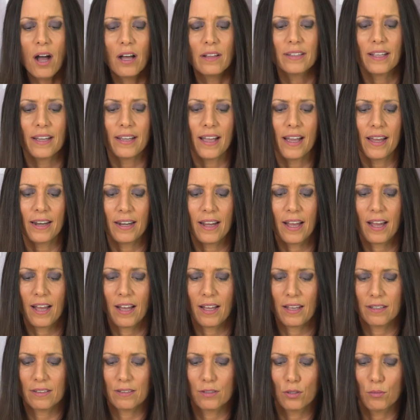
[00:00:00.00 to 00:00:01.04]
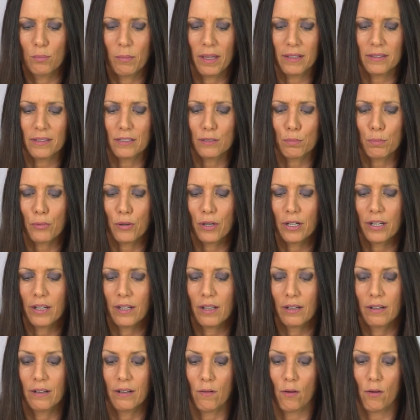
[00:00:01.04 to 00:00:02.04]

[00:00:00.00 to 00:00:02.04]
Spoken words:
on, Diana, make this pretty.